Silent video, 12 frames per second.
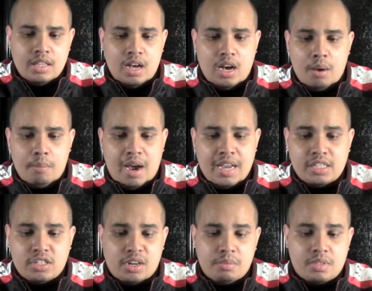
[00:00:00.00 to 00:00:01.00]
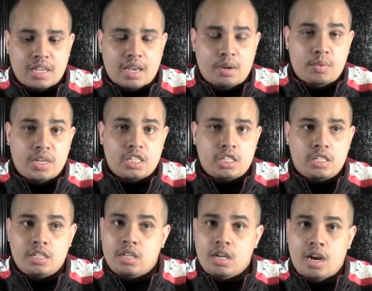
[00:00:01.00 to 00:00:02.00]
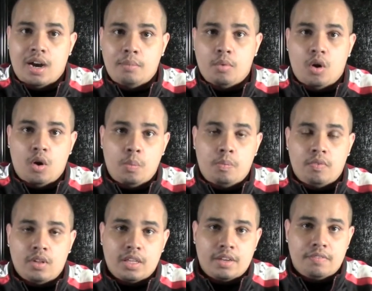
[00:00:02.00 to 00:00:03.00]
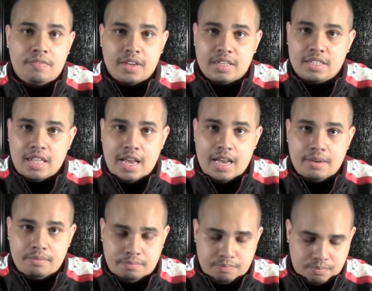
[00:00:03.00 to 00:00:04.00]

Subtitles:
ice cream sandwich will hopefully fix that.